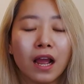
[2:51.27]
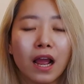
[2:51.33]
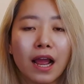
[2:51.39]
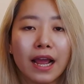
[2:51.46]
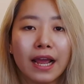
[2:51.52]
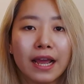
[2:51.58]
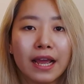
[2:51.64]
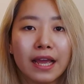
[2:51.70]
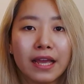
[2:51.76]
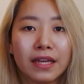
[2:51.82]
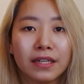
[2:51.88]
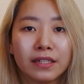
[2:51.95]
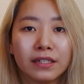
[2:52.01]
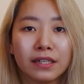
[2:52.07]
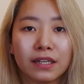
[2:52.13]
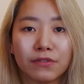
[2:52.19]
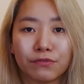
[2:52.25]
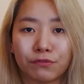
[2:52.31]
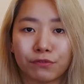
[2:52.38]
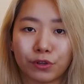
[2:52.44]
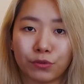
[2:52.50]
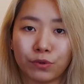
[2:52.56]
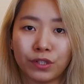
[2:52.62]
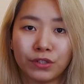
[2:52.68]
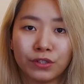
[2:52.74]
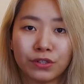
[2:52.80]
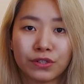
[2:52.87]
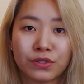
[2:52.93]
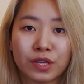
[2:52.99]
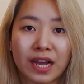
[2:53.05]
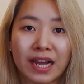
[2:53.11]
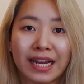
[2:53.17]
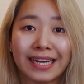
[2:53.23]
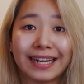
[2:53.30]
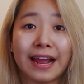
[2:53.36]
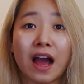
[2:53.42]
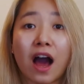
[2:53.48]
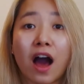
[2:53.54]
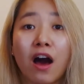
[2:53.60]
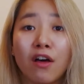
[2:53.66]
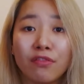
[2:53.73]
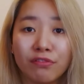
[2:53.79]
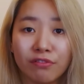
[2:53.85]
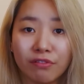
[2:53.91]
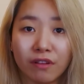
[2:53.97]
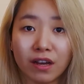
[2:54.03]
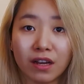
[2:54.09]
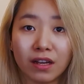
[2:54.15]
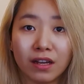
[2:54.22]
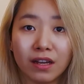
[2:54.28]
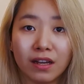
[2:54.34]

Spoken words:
And if we want to say under,